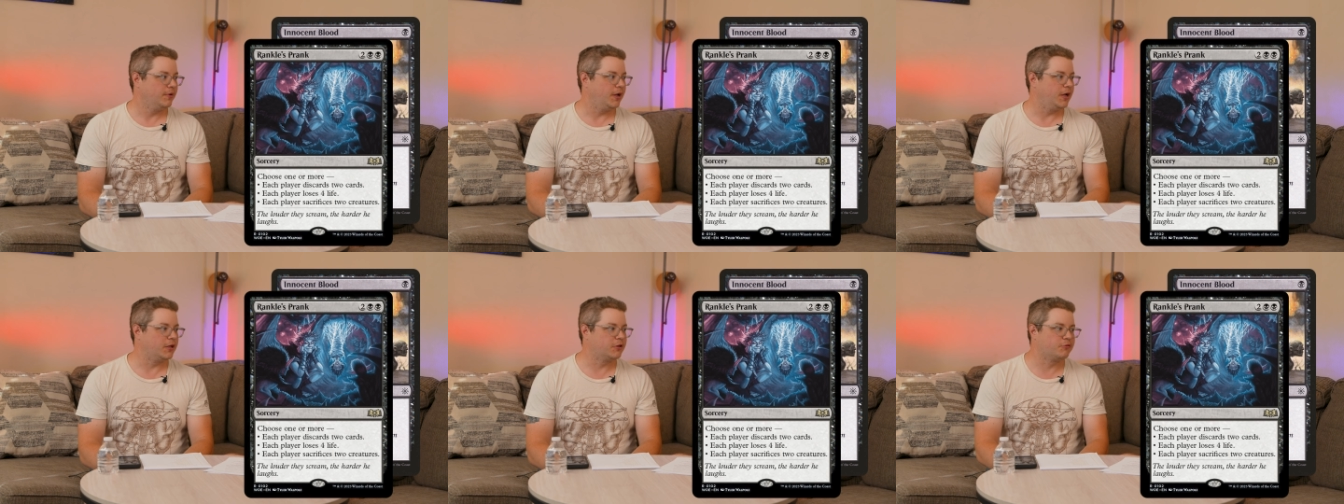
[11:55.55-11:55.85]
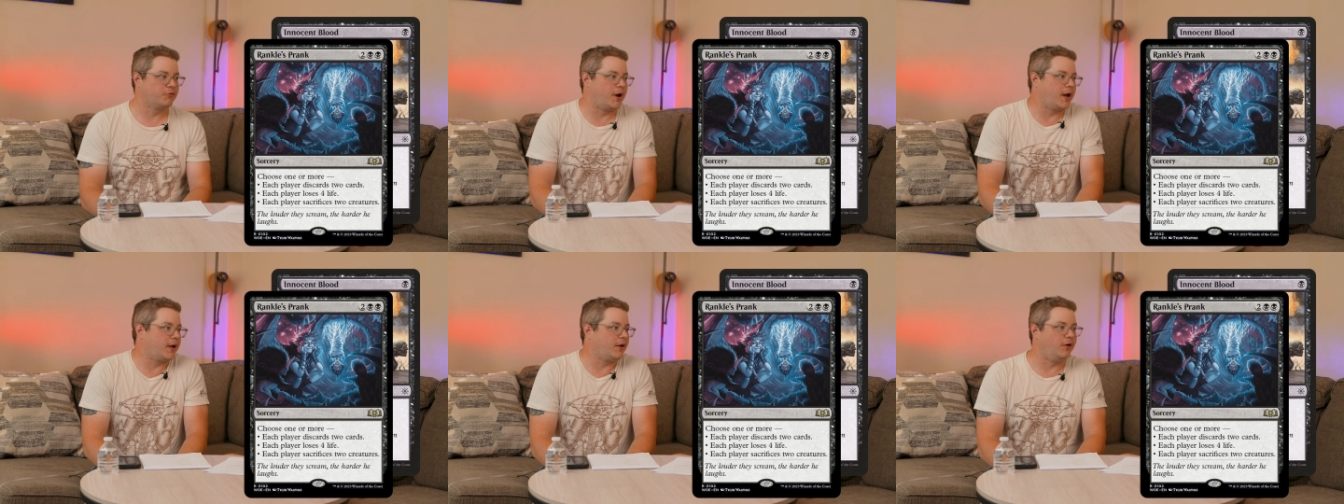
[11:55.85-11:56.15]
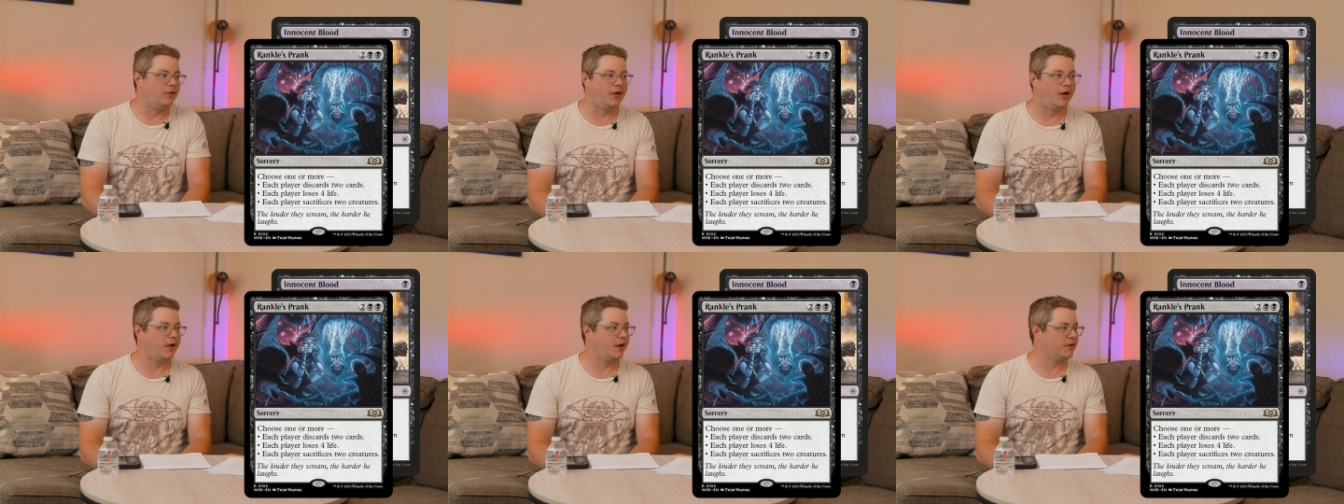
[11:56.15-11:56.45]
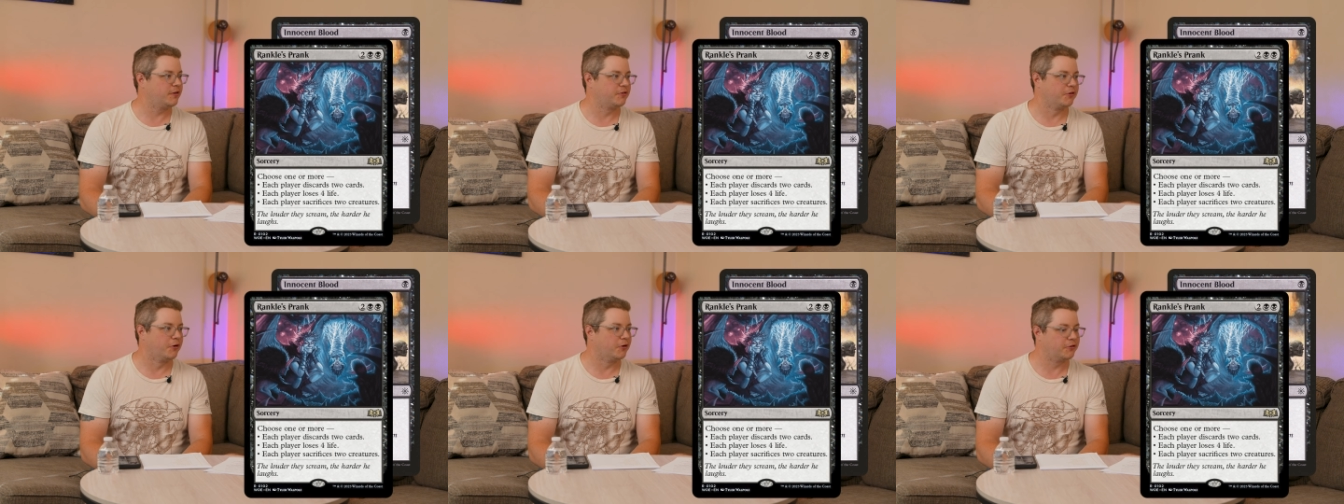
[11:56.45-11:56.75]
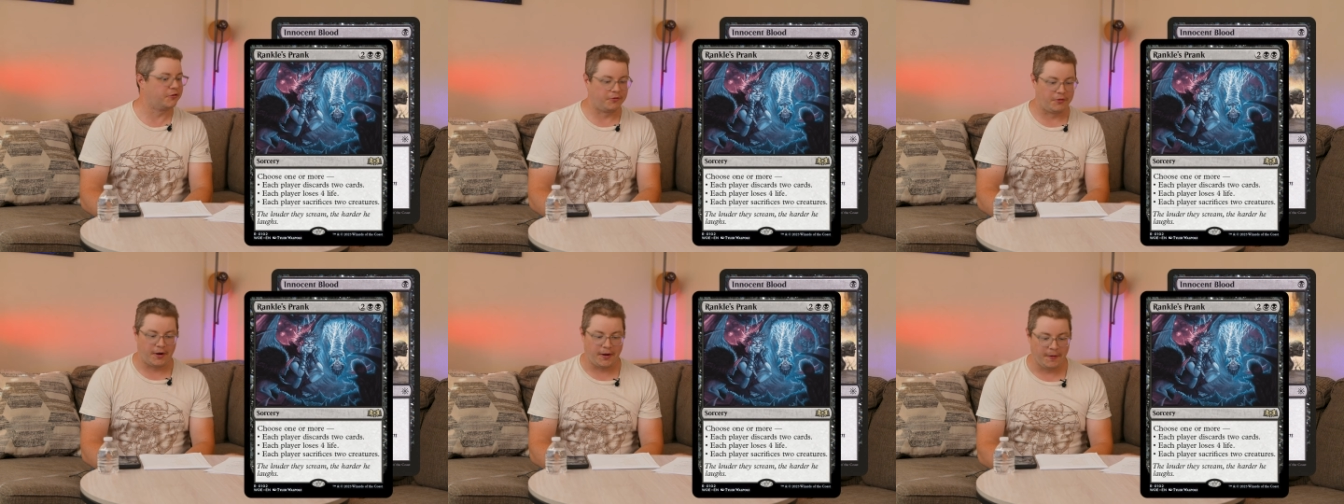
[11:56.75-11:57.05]
It's Rankle on a
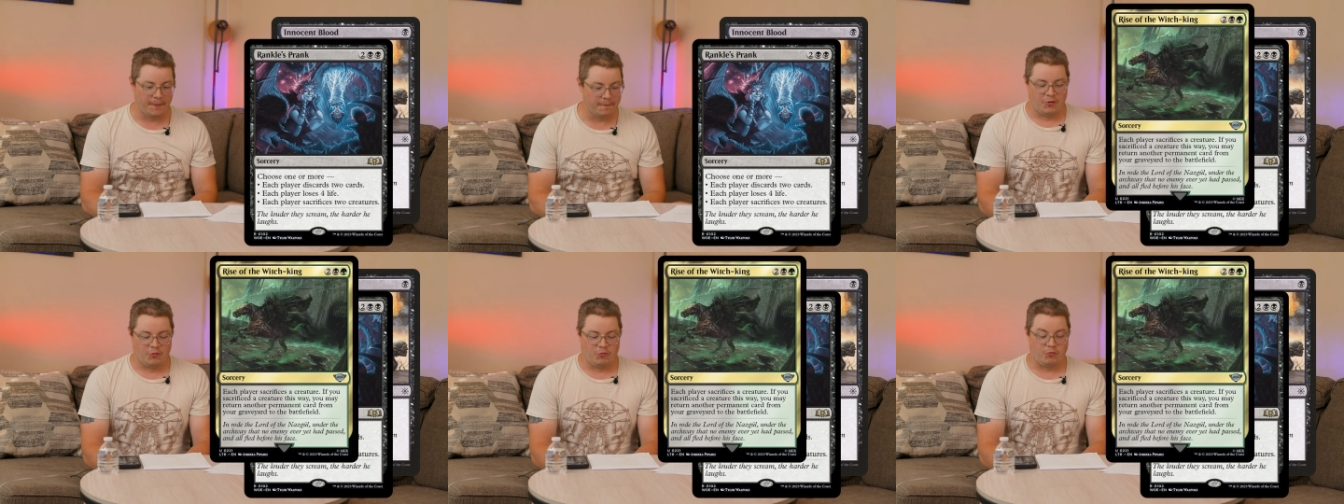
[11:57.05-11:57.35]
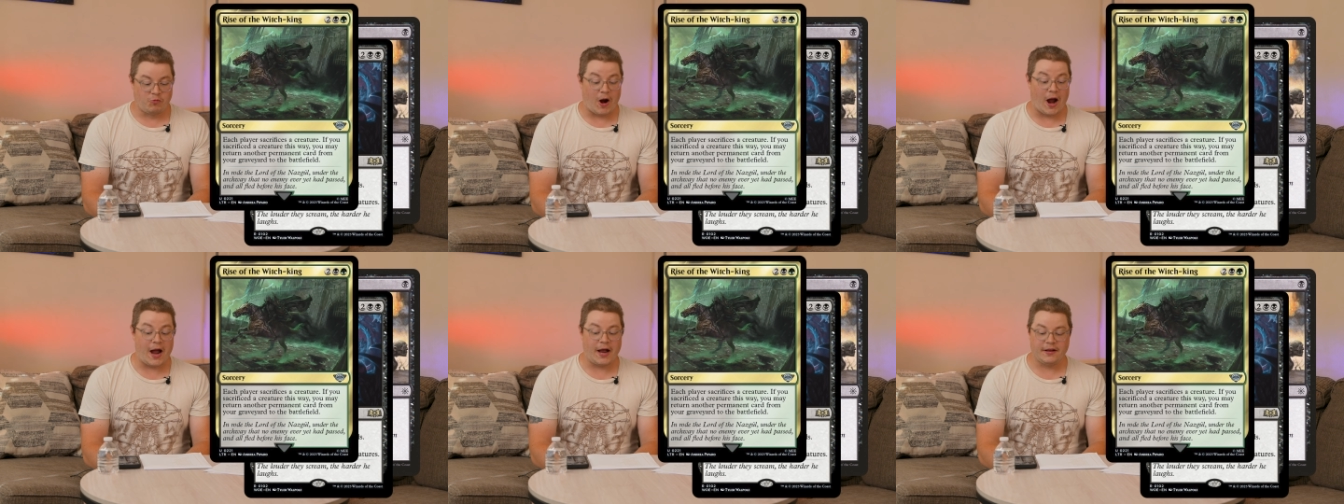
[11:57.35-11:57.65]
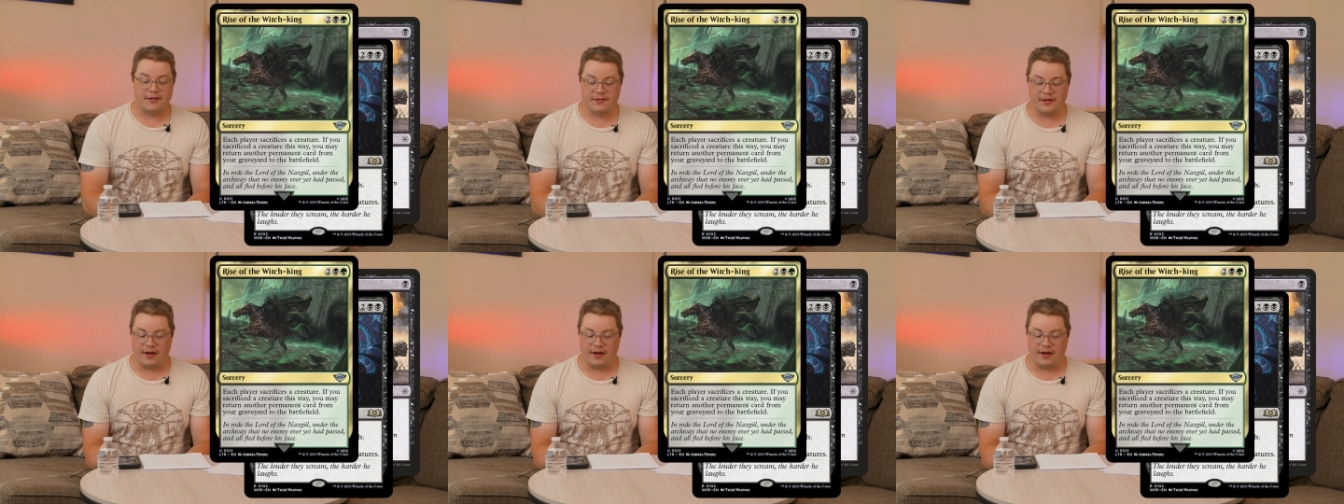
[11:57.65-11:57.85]
sorcery. Rise